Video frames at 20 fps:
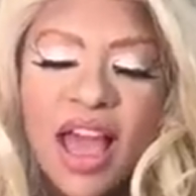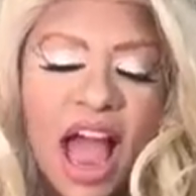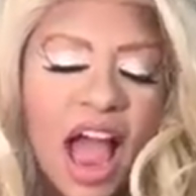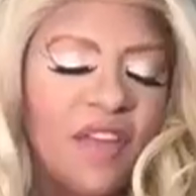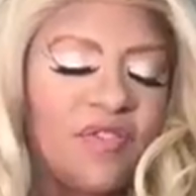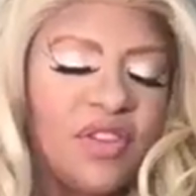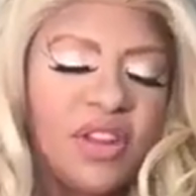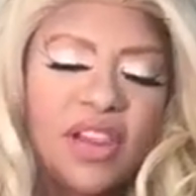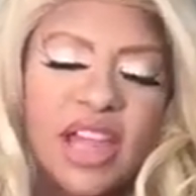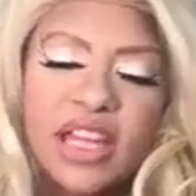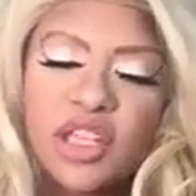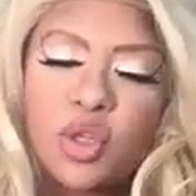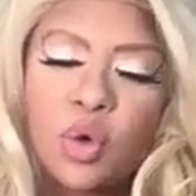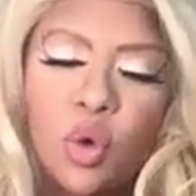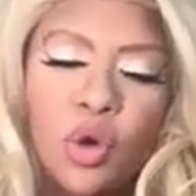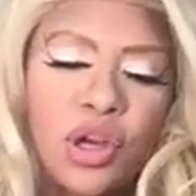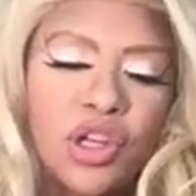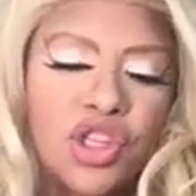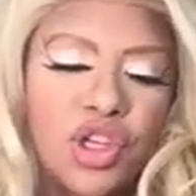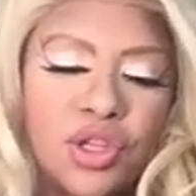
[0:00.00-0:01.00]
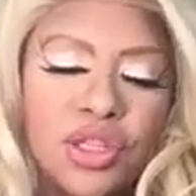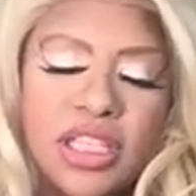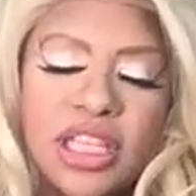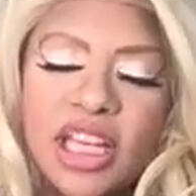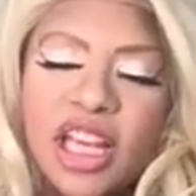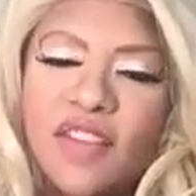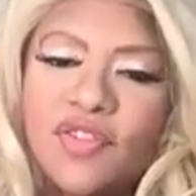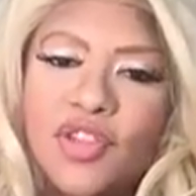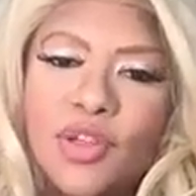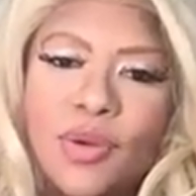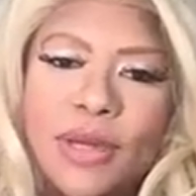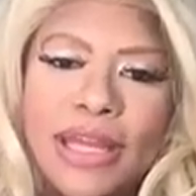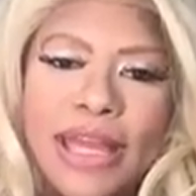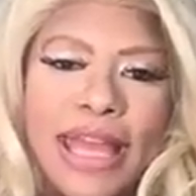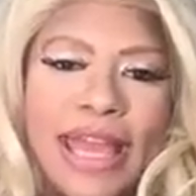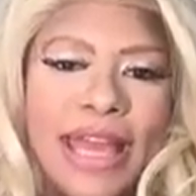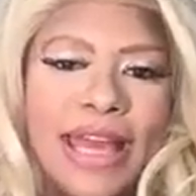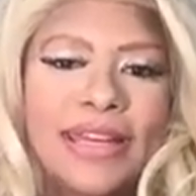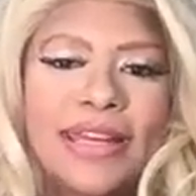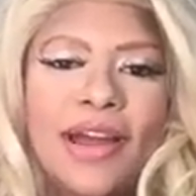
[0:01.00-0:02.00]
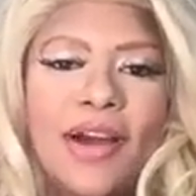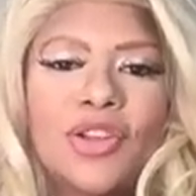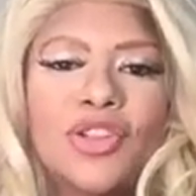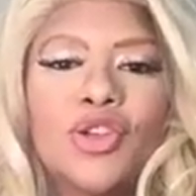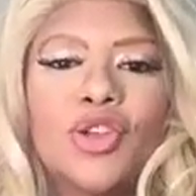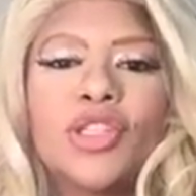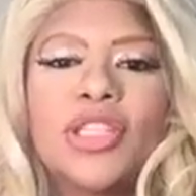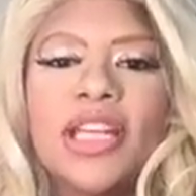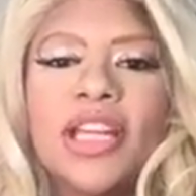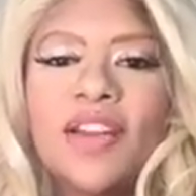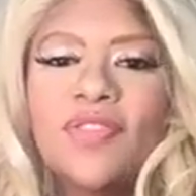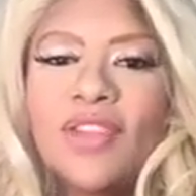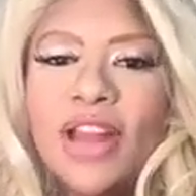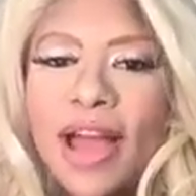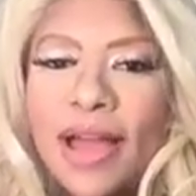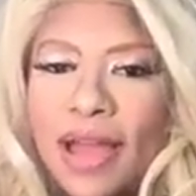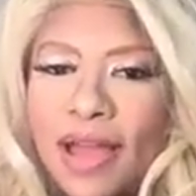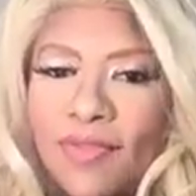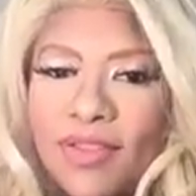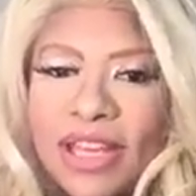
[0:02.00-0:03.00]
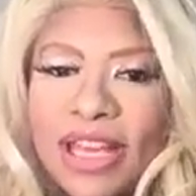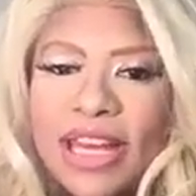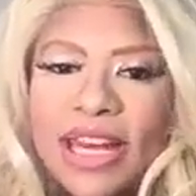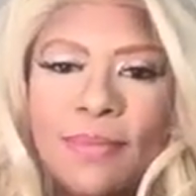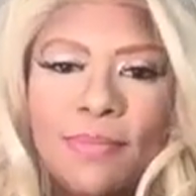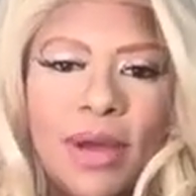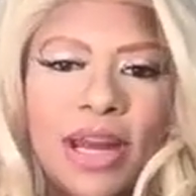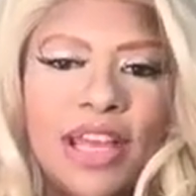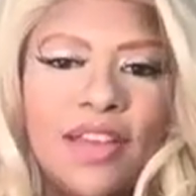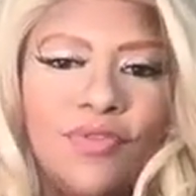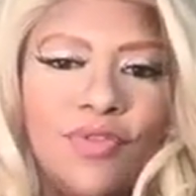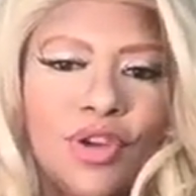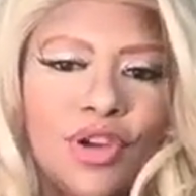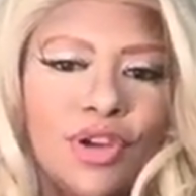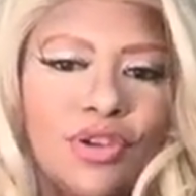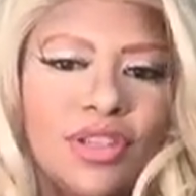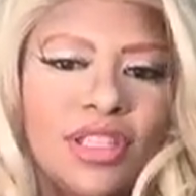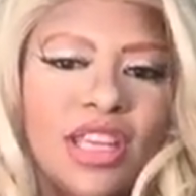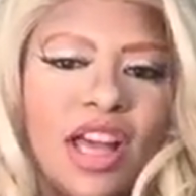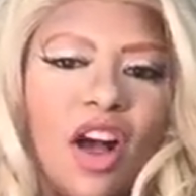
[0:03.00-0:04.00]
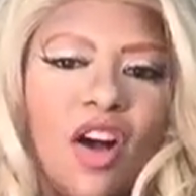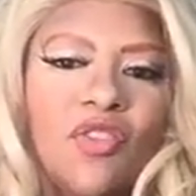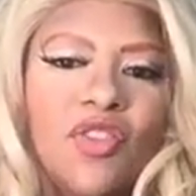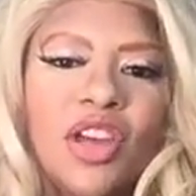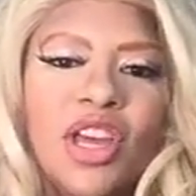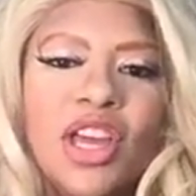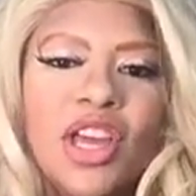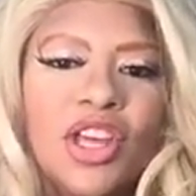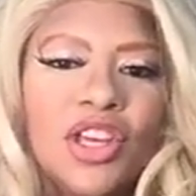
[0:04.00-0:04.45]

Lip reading: I feel like, Taurus, you're sick of doing handouts. You're sick of not having any money for yourself.